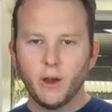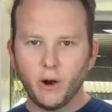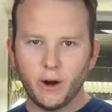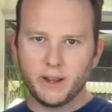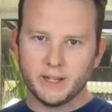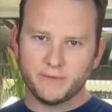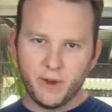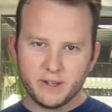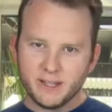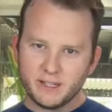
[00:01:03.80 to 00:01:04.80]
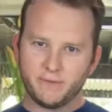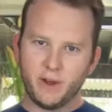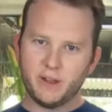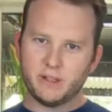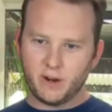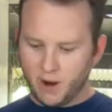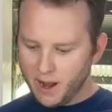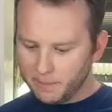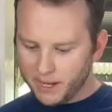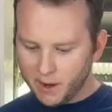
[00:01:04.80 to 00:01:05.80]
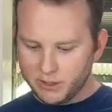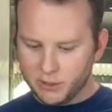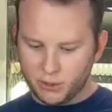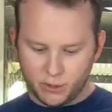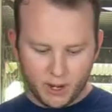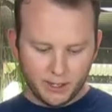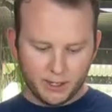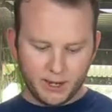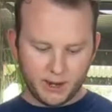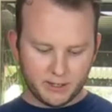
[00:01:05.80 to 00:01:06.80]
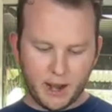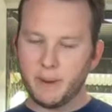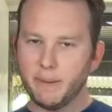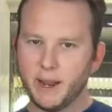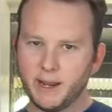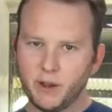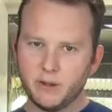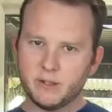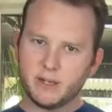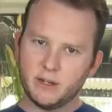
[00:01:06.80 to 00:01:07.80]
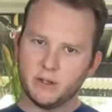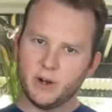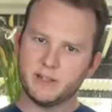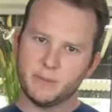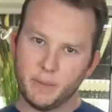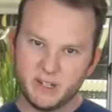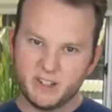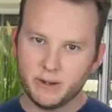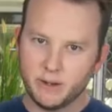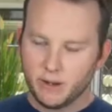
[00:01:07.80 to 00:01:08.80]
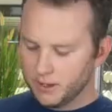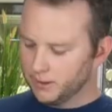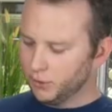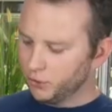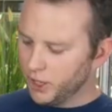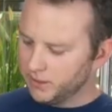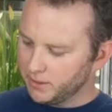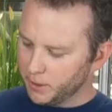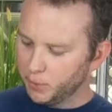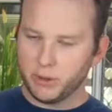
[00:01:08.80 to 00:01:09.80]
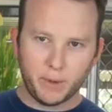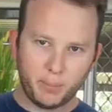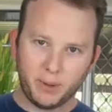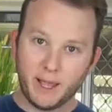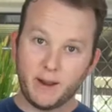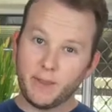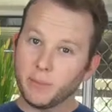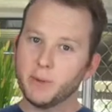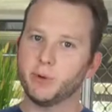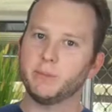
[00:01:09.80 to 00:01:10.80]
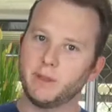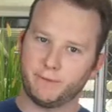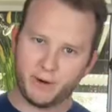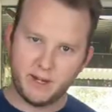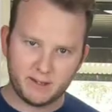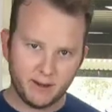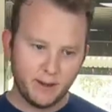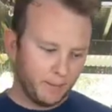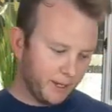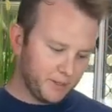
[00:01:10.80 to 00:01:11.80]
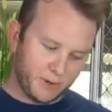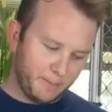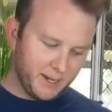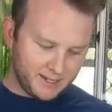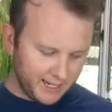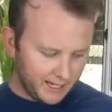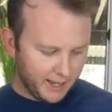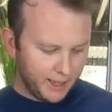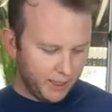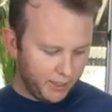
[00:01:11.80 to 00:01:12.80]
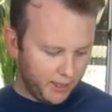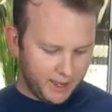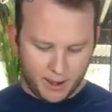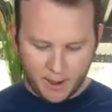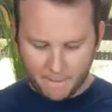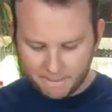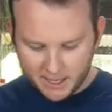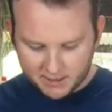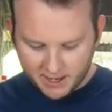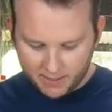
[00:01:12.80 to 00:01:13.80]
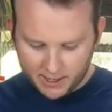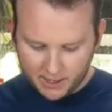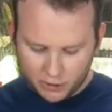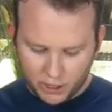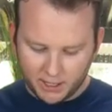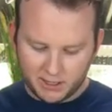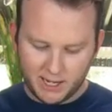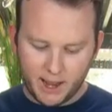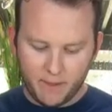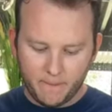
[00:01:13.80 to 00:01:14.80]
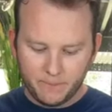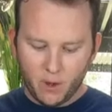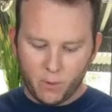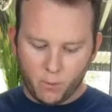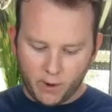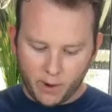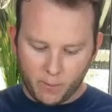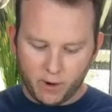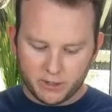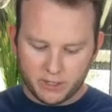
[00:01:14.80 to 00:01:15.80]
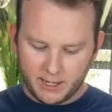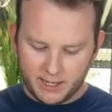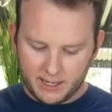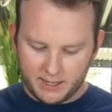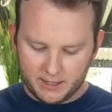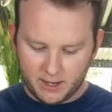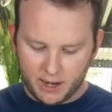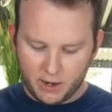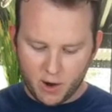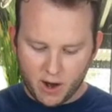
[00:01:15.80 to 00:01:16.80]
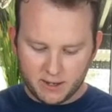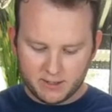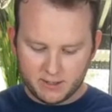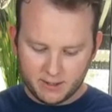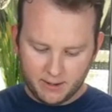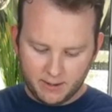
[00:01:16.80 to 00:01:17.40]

Alright guys, first things first, I am going to cut up our mangoes and dice them up into little chunks. I'm going to put them on a plate and then I'm going to put them in the freezer, because when I'm mixing the mince and the chicken together, what I want is a nice